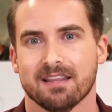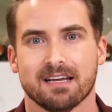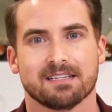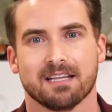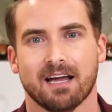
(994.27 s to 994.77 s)

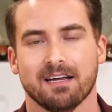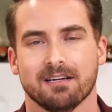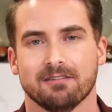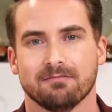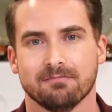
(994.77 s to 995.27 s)
Things like
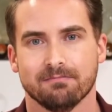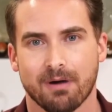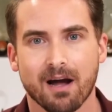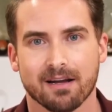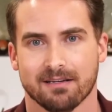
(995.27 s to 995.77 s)

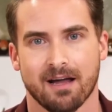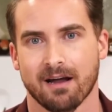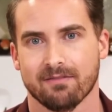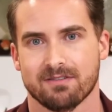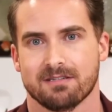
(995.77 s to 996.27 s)
pocket
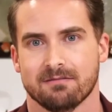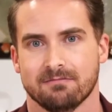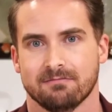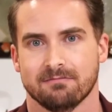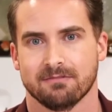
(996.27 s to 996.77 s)
knives.
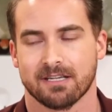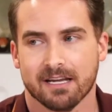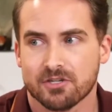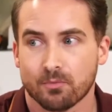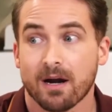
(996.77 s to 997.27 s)
The
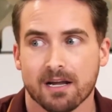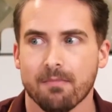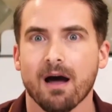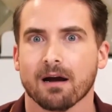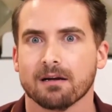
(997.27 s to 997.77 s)
kids are running
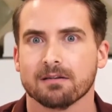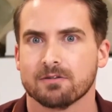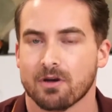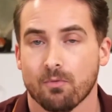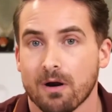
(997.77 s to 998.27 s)
amok,
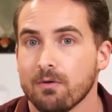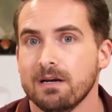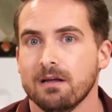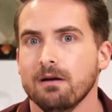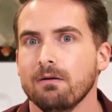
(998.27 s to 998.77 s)
so what
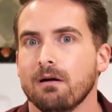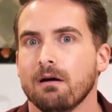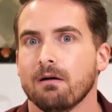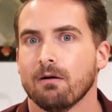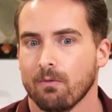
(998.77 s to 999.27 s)
do?
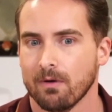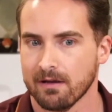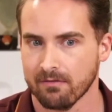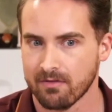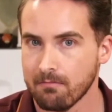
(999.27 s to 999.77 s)
We
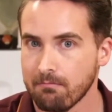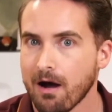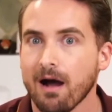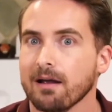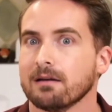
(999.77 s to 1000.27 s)
give them
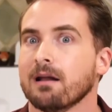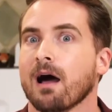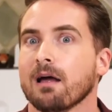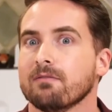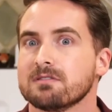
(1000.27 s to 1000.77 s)
pocket
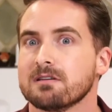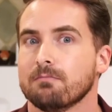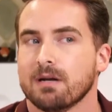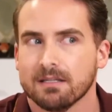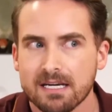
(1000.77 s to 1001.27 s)
knives.
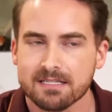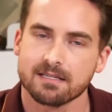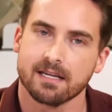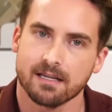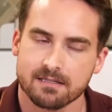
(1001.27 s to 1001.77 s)
But at
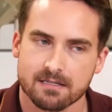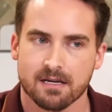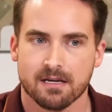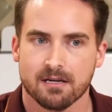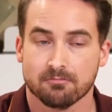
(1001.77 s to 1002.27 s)
least kids
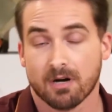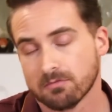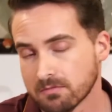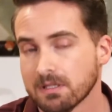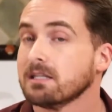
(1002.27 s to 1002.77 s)

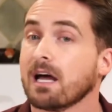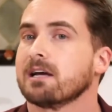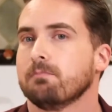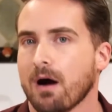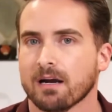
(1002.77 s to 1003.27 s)
probably
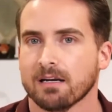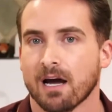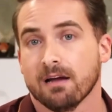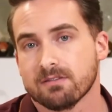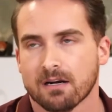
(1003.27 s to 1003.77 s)
like pocket
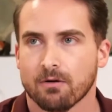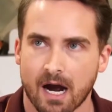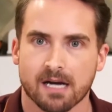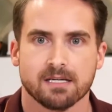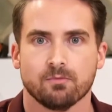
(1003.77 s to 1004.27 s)
knives. I know
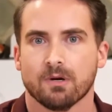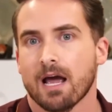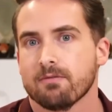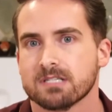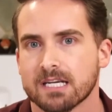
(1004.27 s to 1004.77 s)
I did when
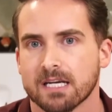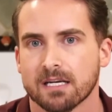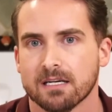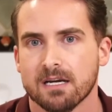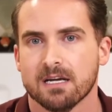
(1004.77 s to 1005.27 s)
I was a kid.
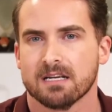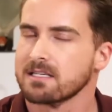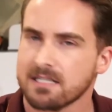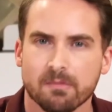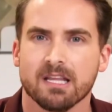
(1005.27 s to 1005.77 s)

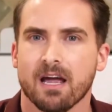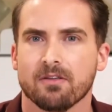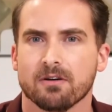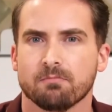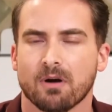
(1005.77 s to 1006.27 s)
Some of the
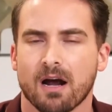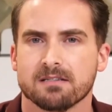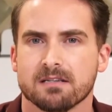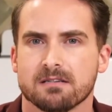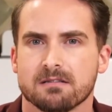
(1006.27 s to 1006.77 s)
other
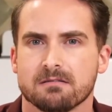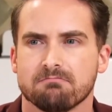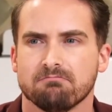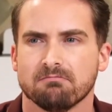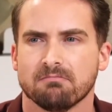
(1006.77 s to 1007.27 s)
prizes,
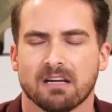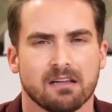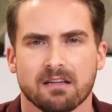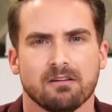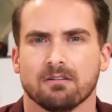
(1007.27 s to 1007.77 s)
I
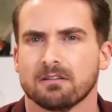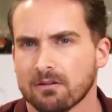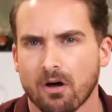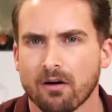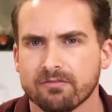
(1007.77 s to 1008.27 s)
think, are a little
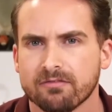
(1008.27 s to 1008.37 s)
off.